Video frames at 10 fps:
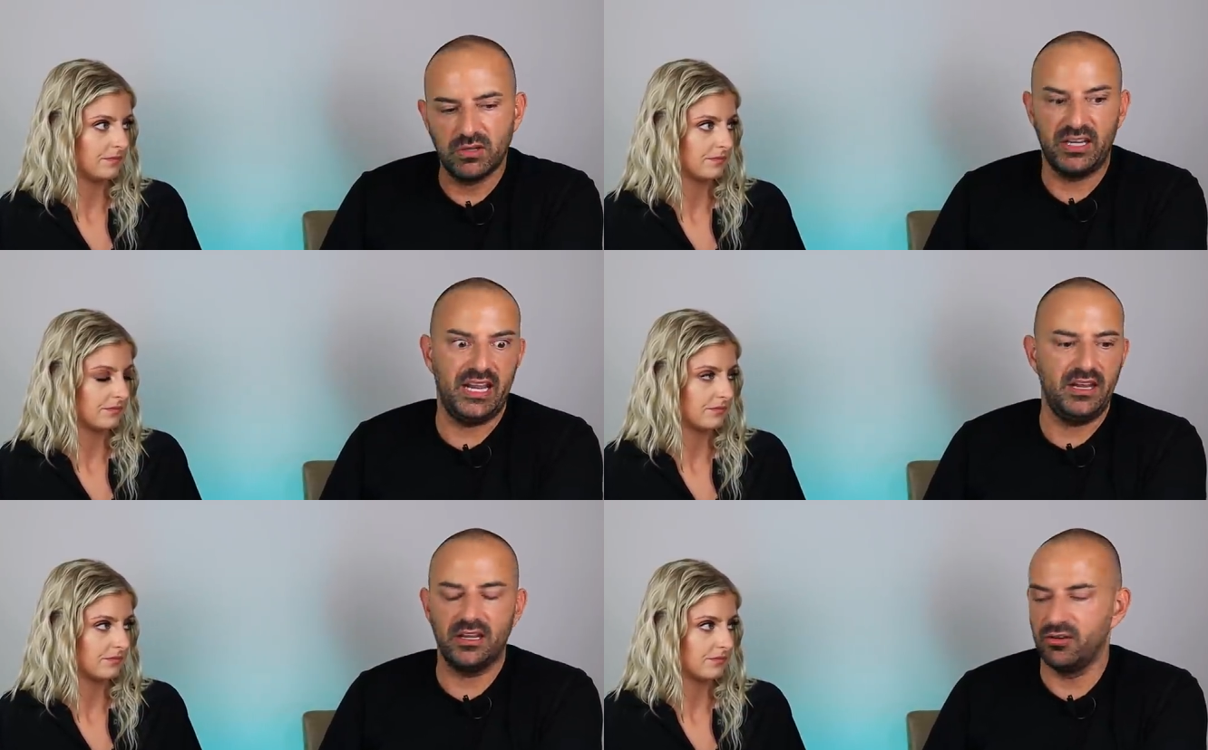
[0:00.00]

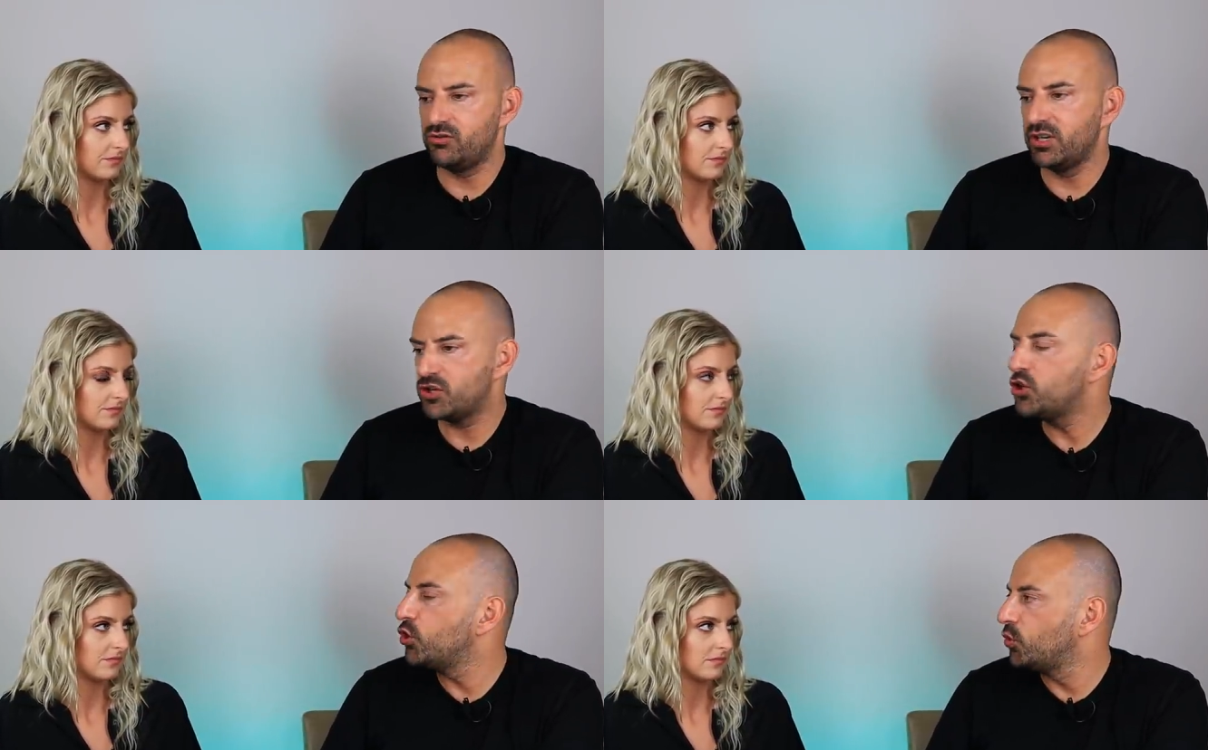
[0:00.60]
Speaker 1: like you can
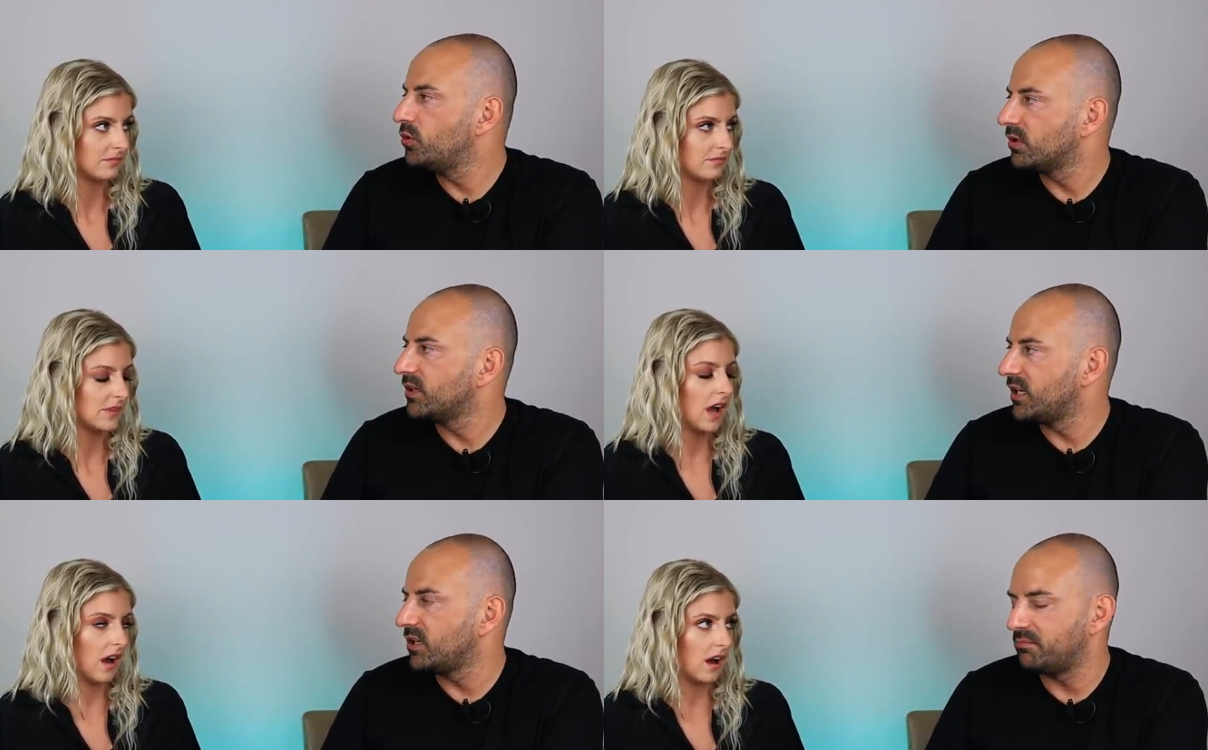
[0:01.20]
drink two,
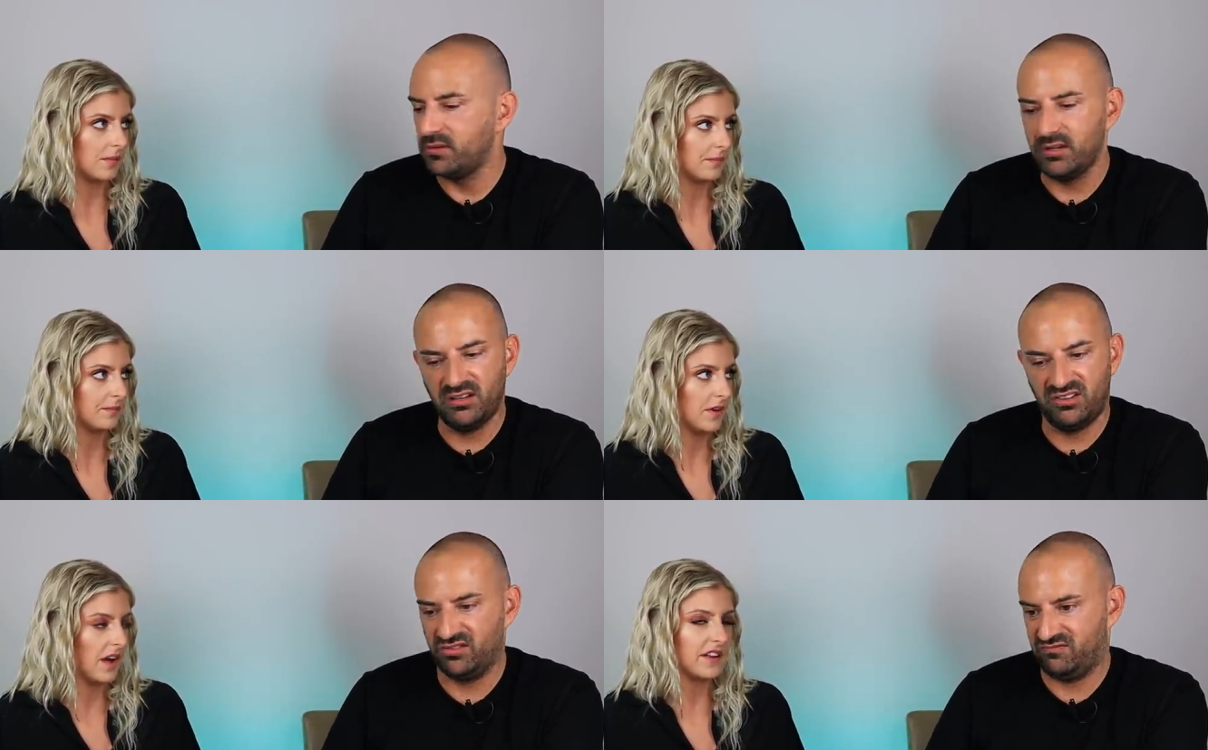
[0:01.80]
and then yeah.
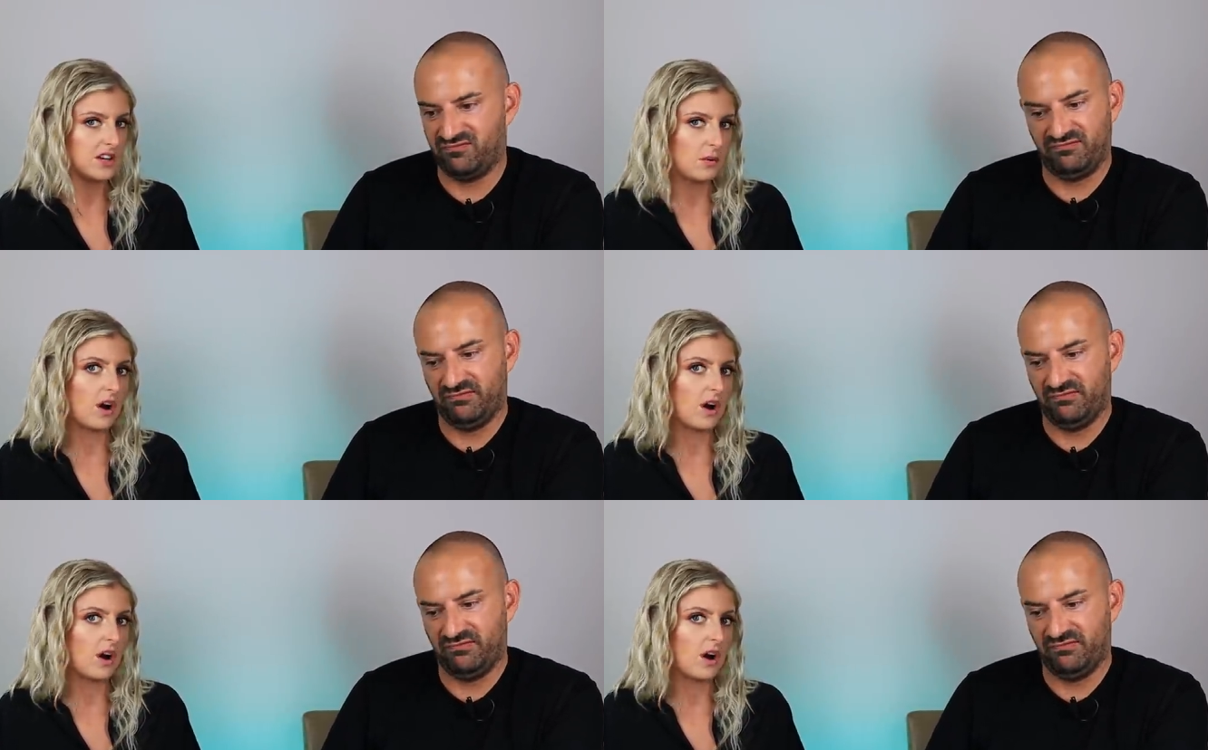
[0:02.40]
you, you just and then